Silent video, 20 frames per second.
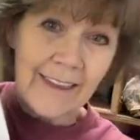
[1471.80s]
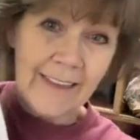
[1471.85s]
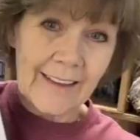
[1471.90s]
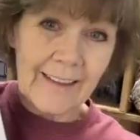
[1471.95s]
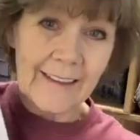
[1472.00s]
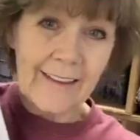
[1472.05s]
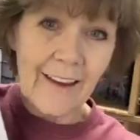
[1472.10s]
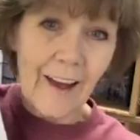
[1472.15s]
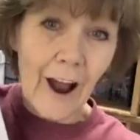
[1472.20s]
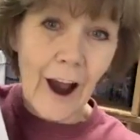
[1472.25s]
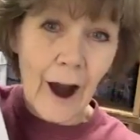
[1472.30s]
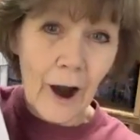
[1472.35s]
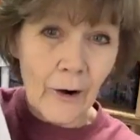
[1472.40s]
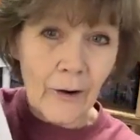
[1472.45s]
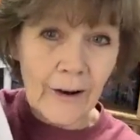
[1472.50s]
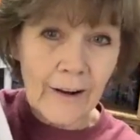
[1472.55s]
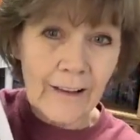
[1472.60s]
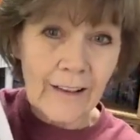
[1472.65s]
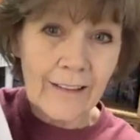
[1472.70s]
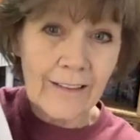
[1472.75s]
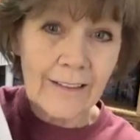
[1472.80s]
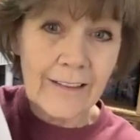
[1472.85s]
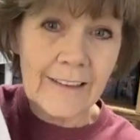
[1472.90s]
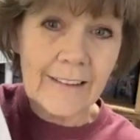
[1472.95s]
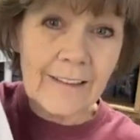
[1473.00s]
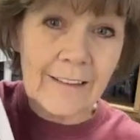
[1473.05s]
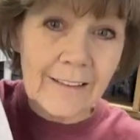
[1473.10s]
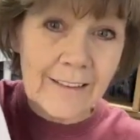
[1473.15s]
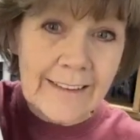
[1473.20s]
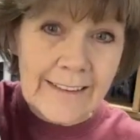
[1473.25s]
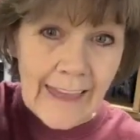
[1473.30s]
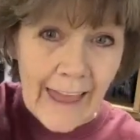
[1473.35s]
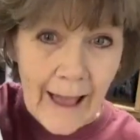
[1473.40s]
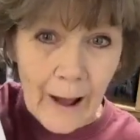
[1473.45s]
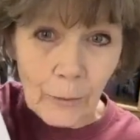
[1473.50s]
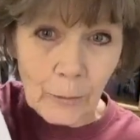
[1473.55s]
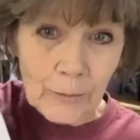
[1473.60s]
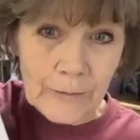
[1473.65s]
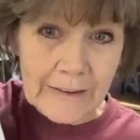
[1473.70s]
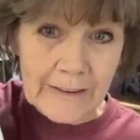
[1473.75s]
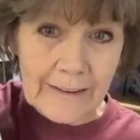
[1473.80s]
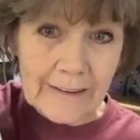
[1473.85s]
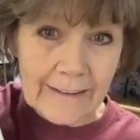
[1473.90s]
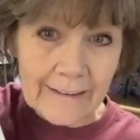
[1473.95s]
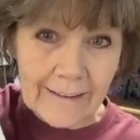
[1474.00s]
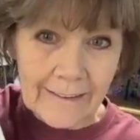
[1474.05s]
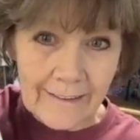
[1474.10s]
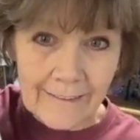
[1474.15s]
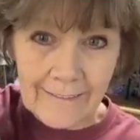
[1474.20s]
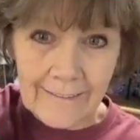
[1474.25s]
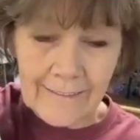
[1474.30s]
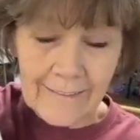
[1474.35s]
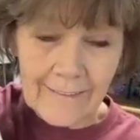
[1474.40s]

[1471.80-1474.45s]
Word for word: in our little county